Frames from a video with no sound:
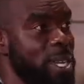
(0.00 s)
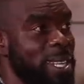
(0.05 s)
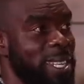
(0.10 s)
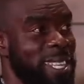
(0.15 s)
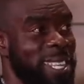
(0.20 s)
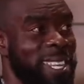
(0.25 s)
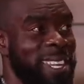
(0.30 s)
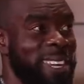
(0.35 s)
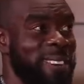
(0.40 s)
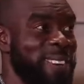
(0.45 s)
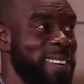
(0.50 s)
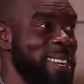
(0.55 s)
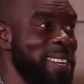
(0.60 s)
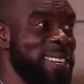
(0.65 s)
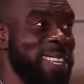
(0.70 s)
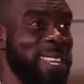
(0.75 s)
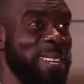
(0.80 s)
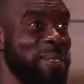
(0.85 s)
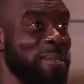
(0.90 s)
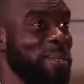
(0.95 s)
one year.
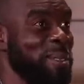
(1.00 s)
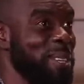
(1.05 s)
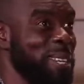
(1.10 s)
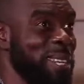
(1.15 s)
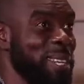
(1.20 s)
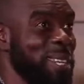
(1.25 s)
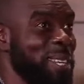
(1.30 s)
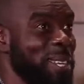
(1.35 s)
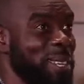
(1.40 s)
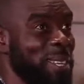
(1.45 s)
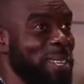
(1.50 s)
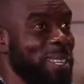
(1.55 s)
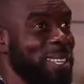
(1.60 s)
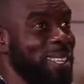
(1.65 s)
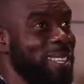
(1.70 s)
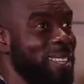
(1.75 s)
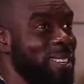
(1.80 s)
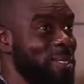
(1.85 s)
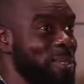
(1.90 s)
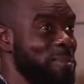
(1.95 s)
And then,
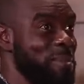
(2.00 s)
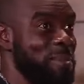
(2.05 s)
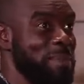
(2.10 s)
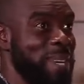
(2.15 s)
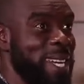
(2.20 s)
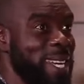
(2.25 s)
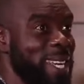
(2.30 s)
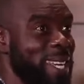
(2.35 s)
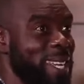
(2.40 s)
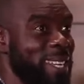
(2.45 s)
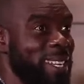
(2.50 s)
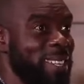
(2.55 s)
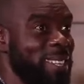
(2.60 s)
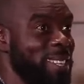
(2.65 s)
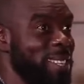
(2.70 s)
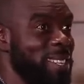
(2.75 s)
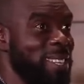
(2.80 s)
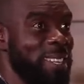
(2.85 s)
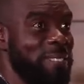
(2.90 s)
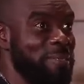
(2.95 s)
you know, my mother
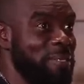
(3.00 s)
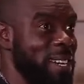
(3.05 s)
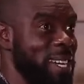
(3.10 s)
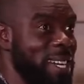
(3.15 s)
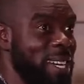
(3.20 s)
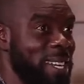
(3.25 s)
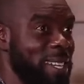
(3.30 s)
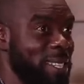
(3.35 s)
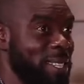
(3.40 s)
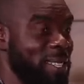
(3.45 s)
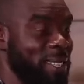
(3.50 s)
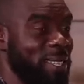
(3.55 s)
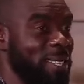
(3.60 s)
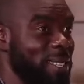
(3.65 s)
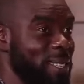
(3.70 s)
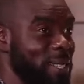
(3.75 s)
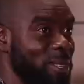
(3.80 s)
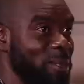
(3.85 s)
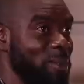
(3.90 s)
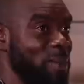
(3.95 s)
never
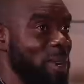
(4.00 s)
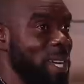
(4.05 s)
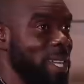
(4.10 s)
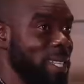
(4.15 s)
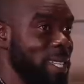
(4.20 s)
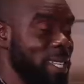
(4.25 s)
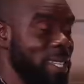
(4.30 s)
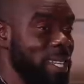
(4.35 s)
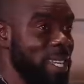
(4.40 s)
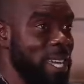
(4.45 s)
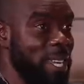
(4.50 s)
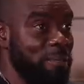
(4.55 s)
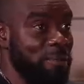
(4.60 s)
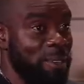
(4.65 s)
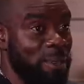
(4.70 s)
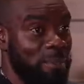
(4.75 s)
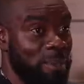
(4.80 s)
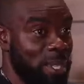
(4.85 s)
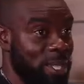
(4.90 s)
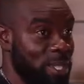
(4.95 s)
wanted that
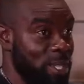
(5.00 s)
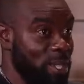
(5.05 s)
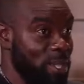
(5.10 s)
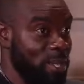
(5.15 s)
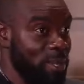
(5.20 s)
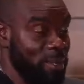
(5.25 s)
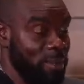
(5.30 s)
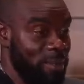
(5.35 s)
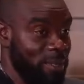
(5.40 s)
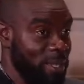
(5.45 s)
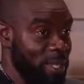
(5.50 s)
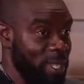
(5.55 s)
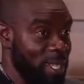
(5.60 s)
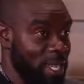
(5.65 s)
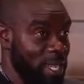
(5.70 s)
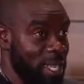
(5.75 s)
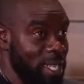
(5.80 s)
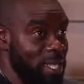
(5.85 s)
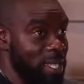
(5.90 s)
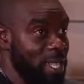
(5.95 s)
for me, so
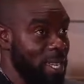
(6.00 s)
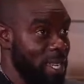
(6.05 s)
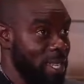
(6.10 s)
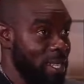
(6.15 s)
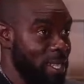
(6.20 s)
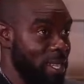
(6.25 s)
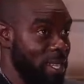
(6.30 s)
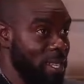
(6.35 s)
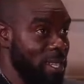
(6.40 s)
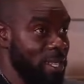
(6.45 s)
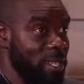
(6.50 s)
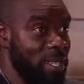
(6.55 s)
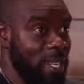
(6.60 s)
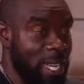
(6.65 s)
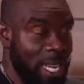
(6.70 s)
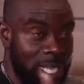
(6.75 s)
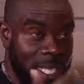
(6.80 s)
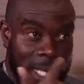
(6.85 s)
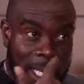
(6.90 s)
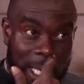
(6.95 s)
I started
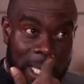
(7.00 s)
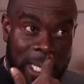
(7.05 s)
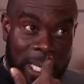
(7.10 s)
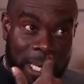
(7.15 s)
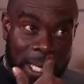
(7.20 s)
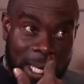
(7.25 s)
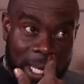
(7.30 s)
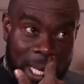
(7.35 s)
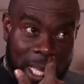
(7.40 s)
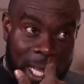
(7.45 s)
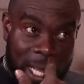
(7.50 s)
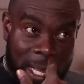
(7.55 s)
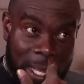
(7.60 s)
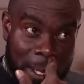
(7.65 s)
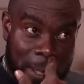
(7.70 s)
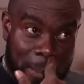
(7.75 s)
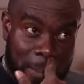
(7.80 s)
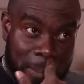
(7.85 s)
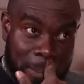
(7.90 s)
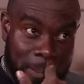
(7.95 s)
attending
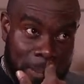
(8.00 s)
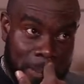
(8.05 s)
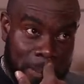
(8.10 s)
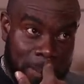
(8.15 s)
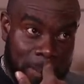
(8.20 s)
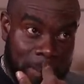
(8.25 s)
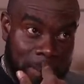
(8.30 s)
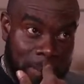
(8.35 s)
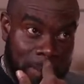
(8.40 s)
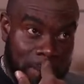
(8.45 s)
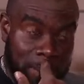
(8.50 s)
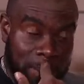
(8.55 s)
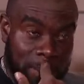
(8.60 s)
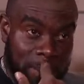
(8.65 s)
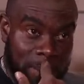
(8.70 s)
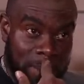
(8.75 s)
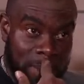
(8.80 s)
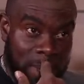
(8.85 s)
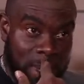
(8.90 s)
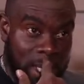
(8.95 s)
um,
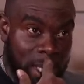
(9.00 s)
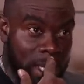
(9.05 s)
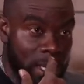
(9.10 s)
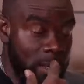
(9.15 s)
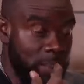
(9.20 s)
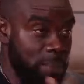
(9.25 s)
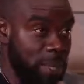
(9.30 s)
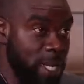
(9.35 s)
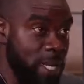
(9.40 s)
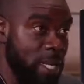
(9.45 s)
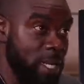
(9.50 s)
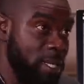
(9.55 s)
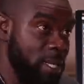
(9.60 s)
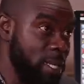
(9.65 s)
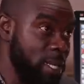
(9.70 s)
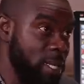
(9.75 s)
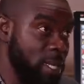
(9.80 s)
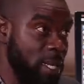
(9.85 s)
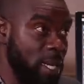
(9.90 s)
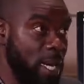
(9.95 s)
Independence
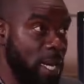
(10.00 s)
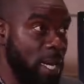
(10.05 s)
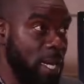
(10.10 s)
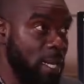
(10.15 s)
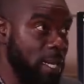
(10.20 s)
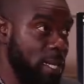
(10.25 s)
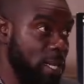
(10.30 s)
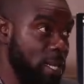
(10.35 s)
City all